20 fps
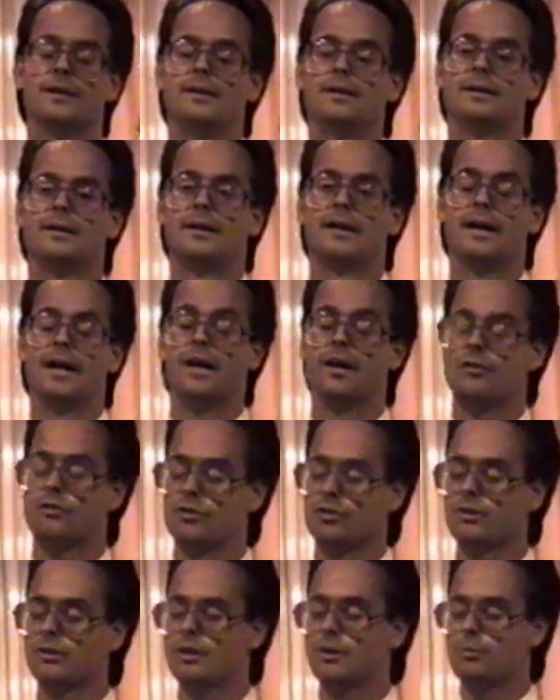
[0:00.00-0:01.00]
and
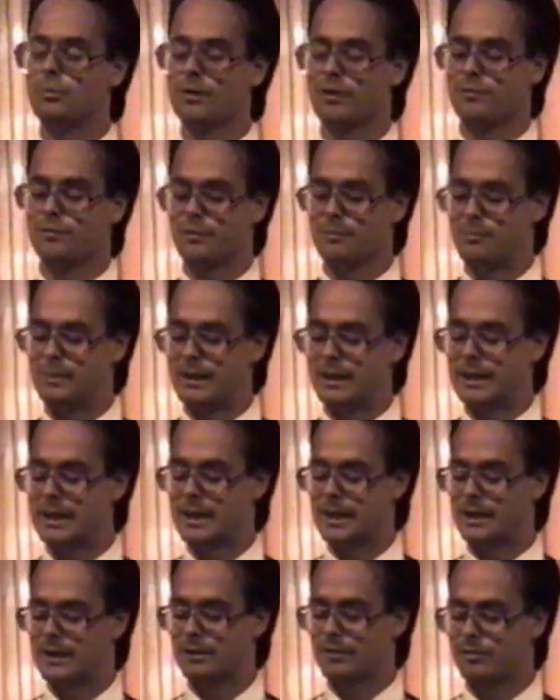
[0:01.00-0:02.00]
it certainly worked for
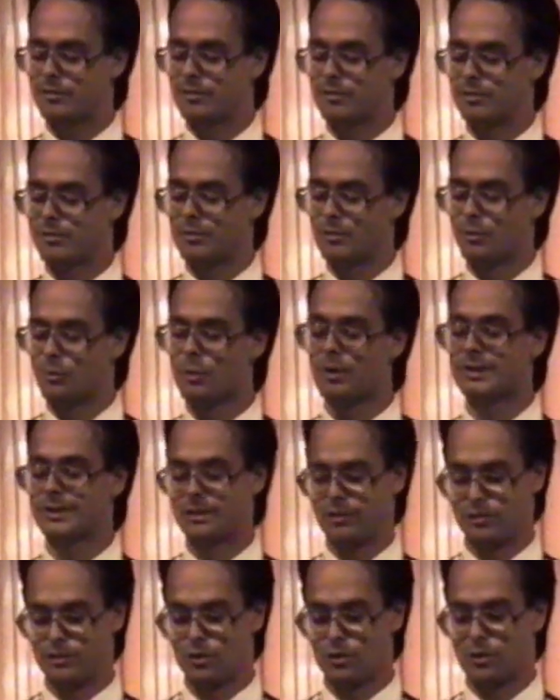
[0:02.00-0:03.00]
me, and it's
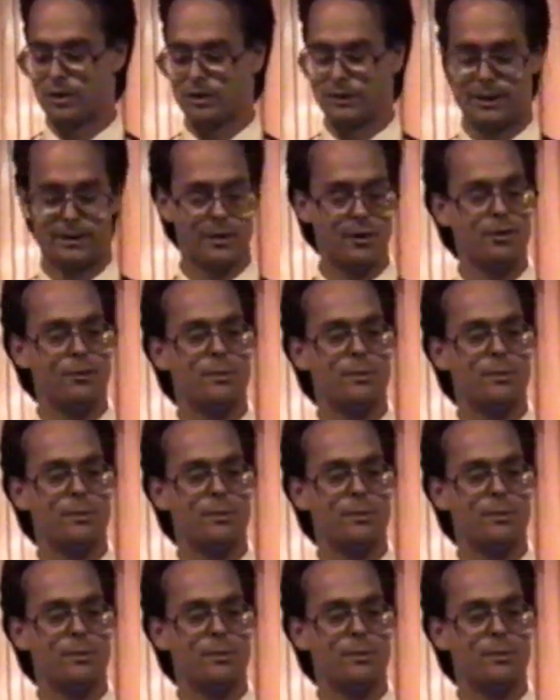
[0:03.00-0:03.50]
worked historically.